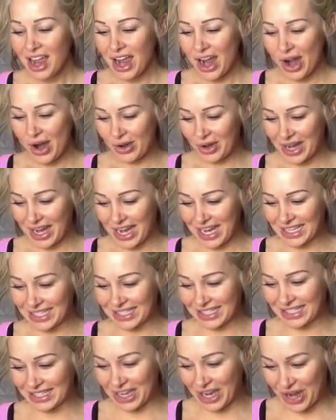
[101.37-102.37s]
Okay,
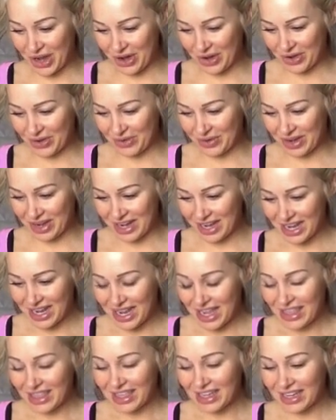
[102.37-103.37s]
so
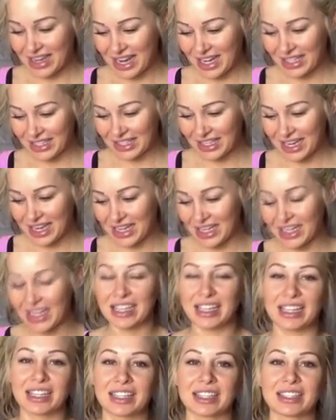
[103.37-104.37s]
the next thing
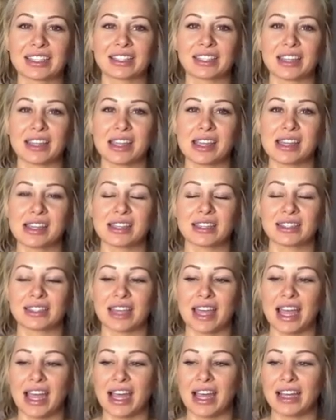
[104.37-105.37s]
is
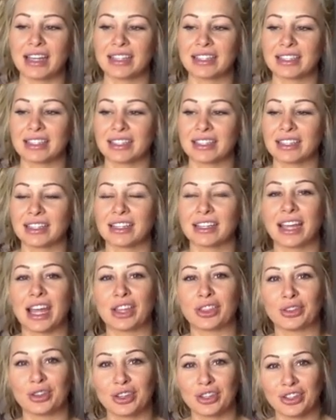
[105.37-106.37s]
that
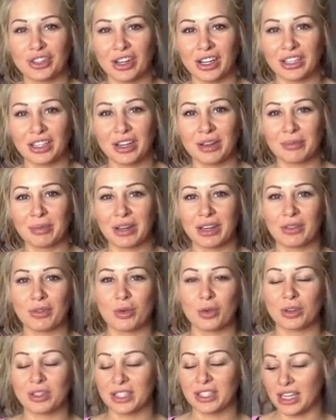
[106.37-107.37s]
Catherine and Sean come in. Of
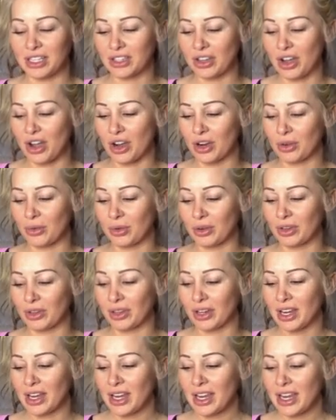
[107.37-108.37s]
course, that's
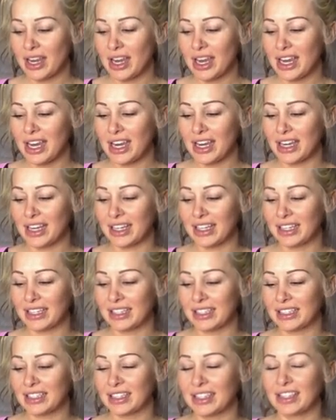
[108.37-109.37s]
awkward.
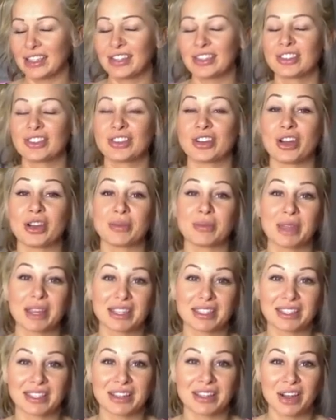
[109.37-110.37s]
And Sean
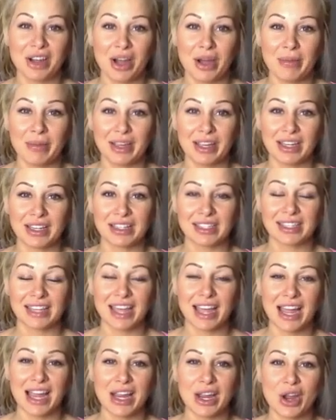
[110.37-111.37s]
makes the comment,
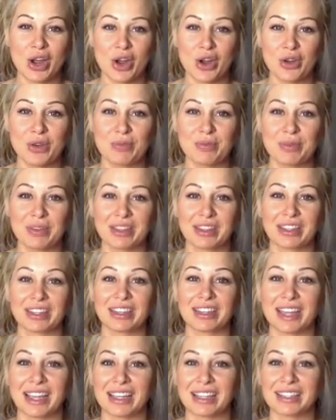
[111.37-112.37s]
I hope the
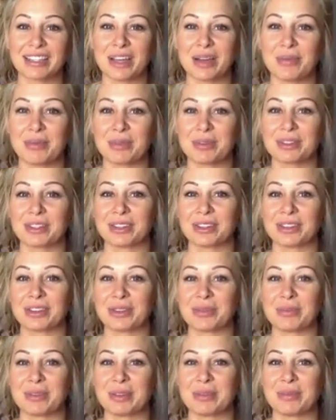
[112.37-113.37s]
next couple's a
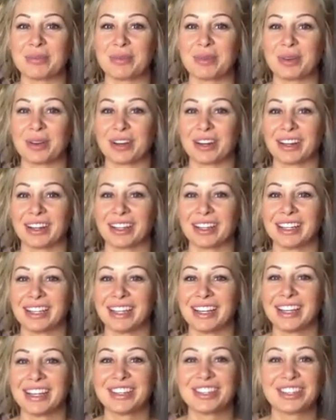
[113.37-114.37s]
little bit more
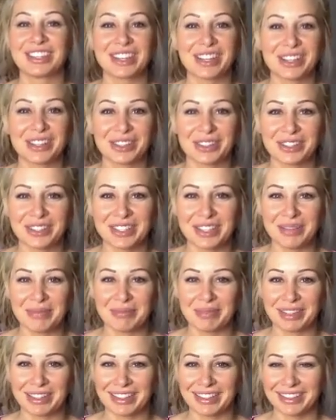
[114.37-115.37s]
chill or
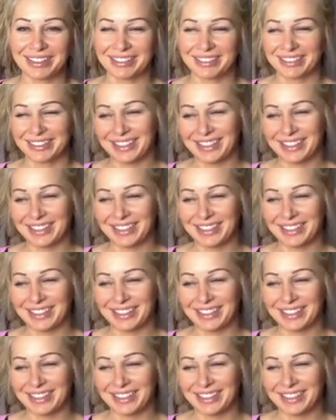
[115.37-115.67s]
something.